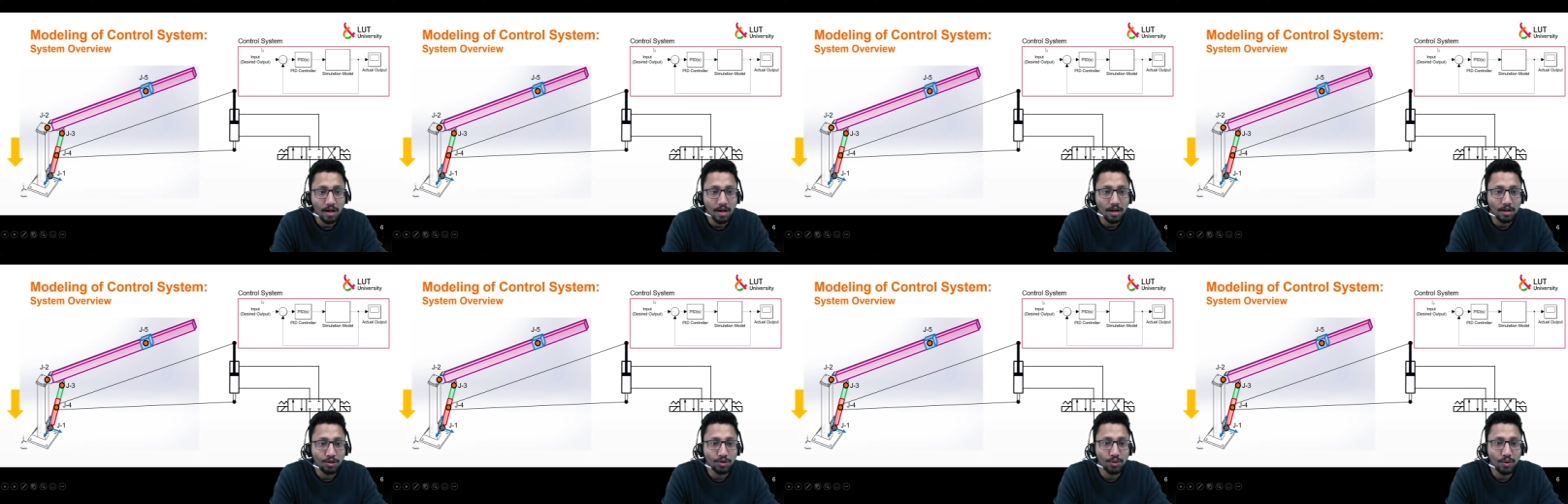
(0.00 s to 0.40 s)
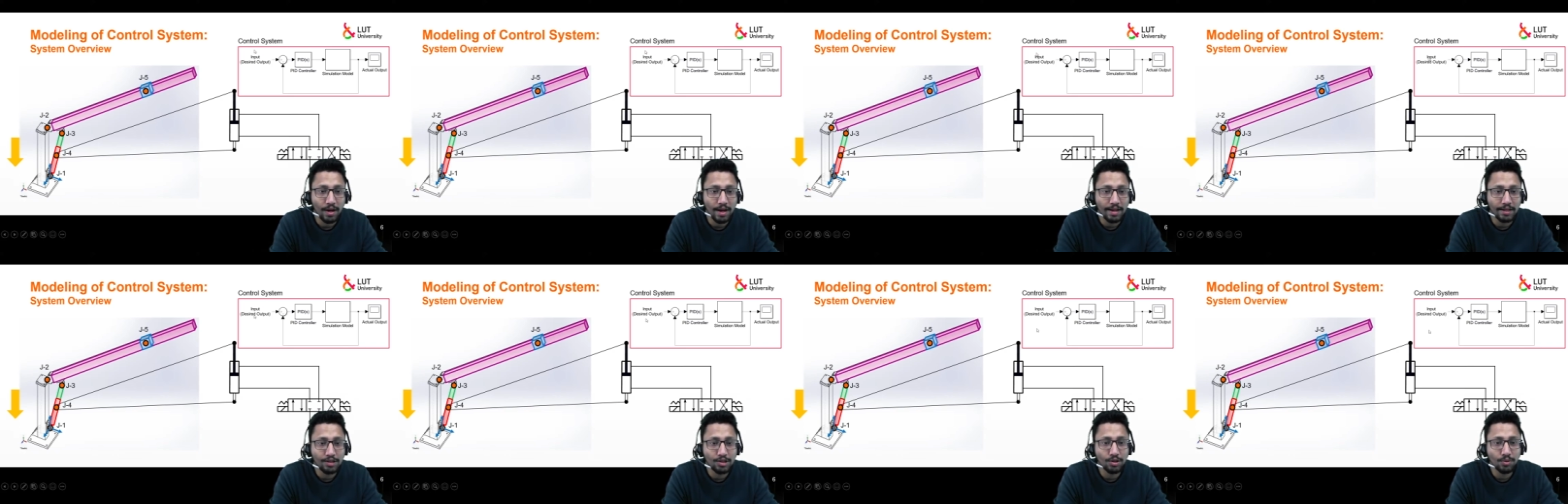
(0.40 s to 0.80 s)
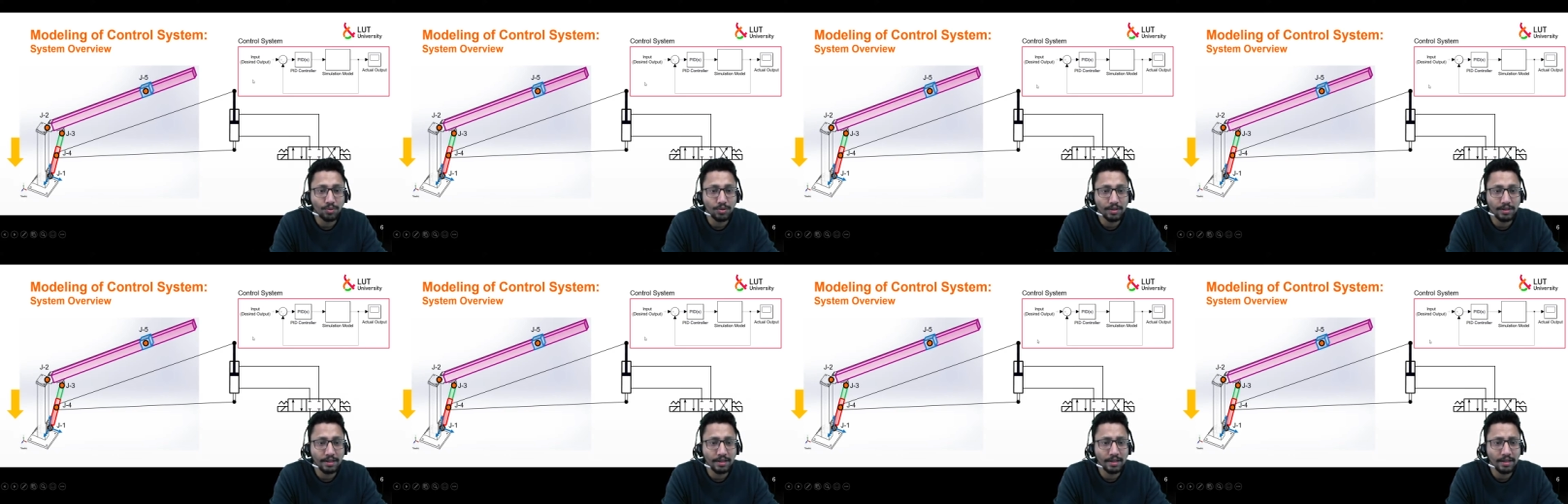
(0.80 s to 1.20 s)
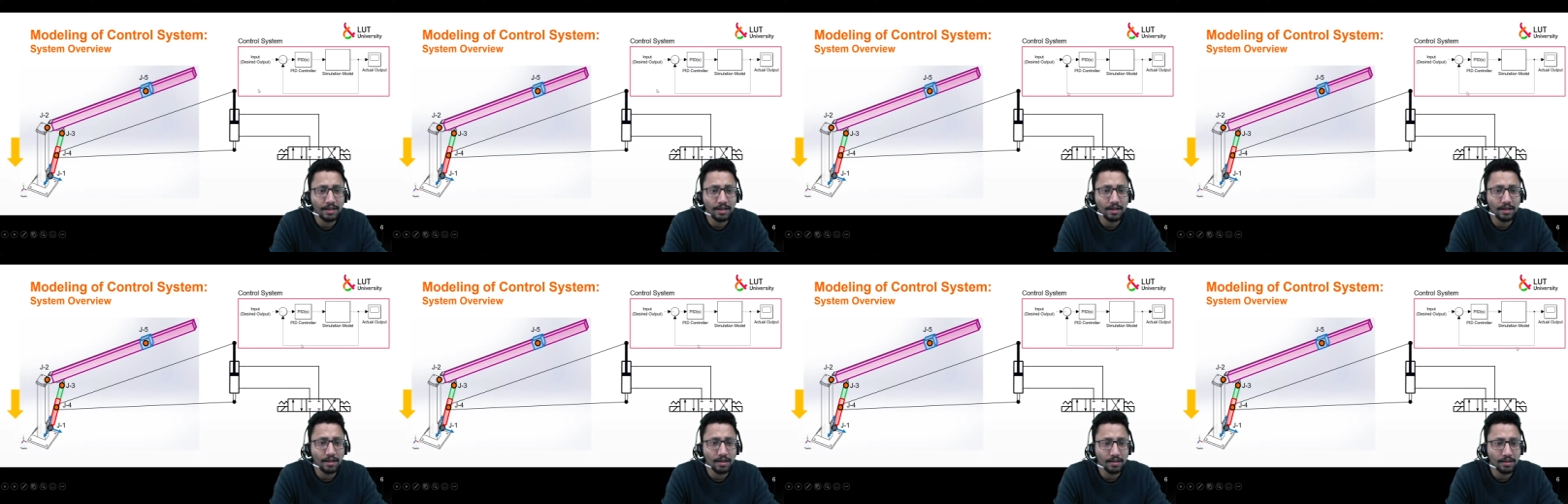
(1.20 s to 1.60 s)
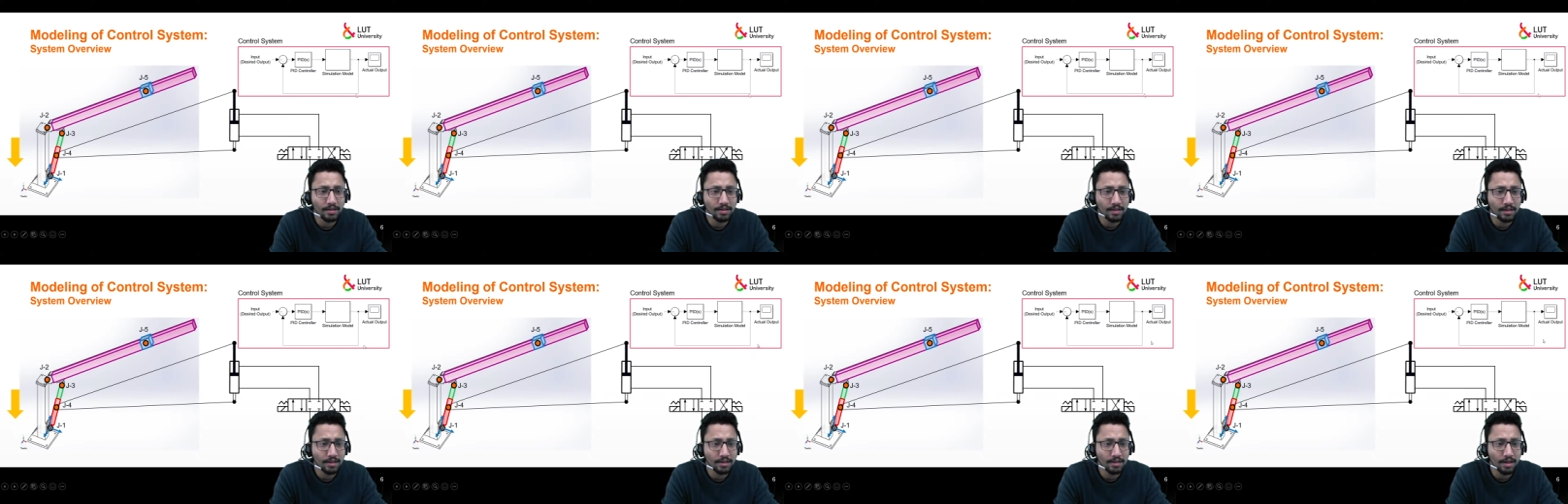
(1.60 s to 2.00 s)
So as you see,
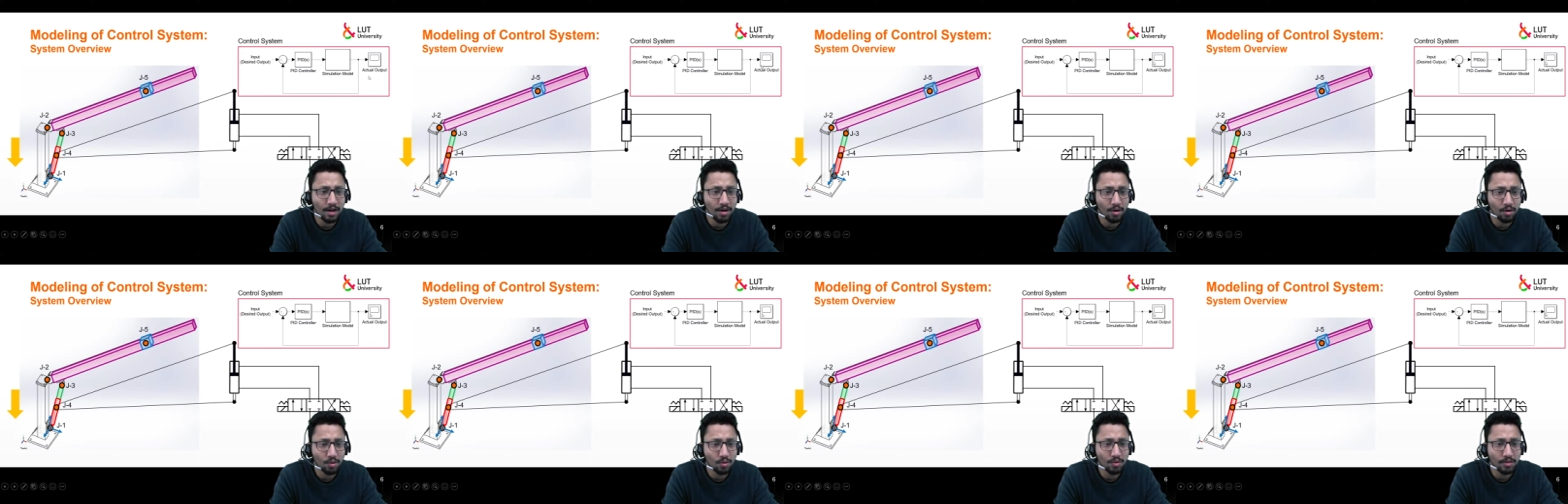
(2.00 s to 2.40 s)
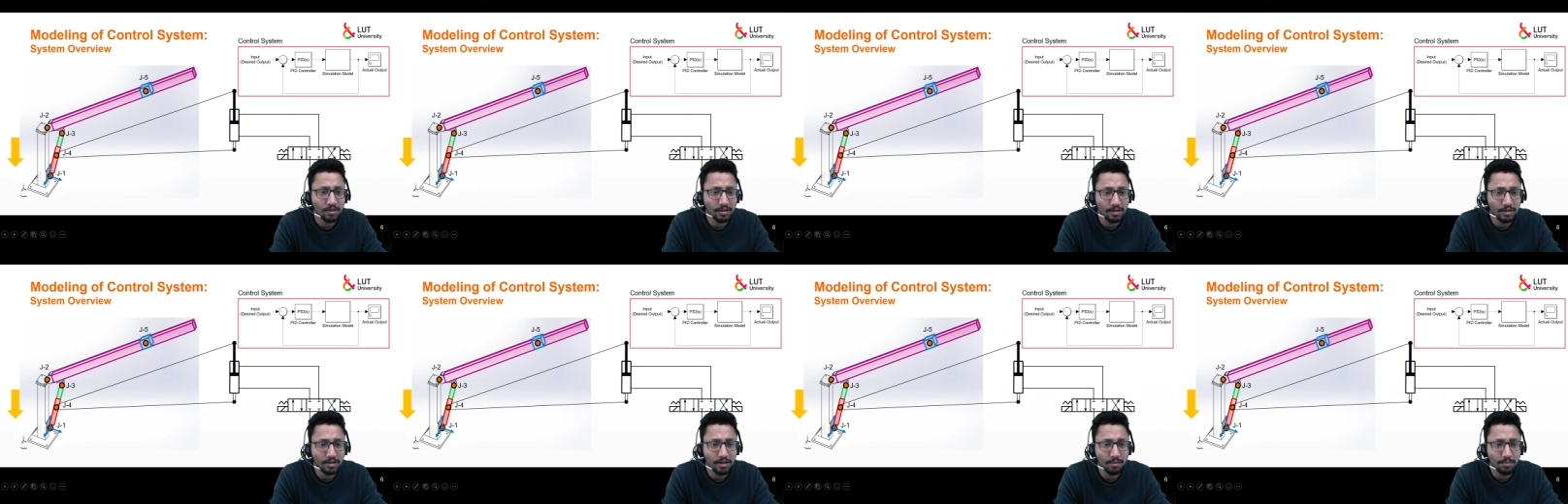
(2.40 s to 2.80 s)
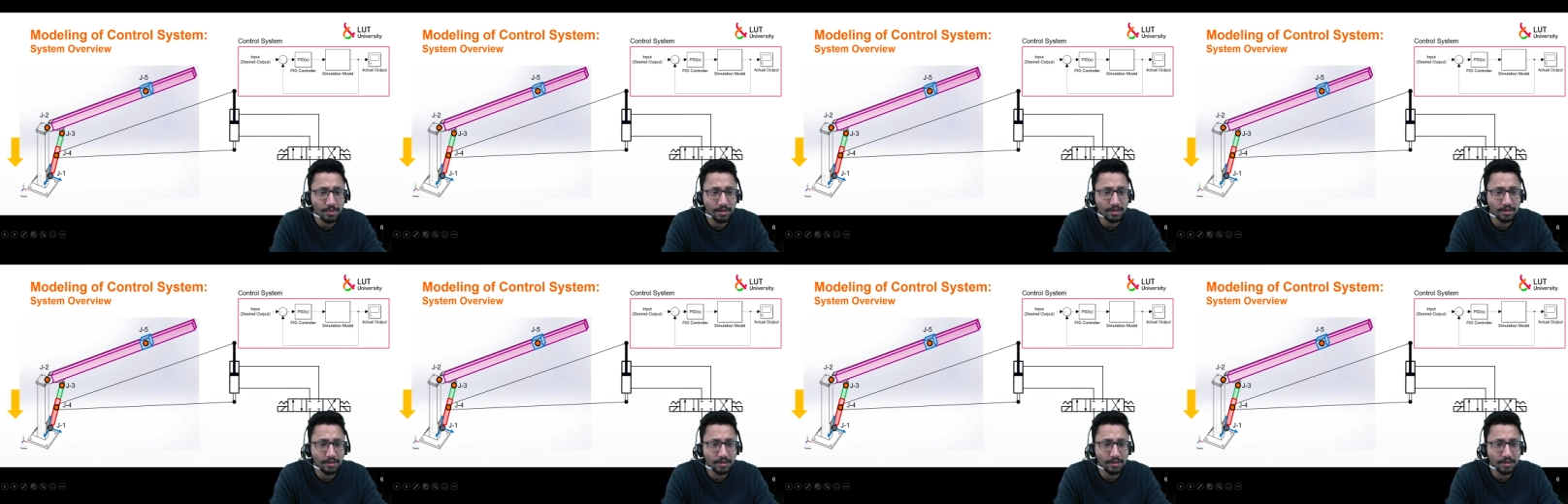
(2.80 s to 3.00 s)
this control system is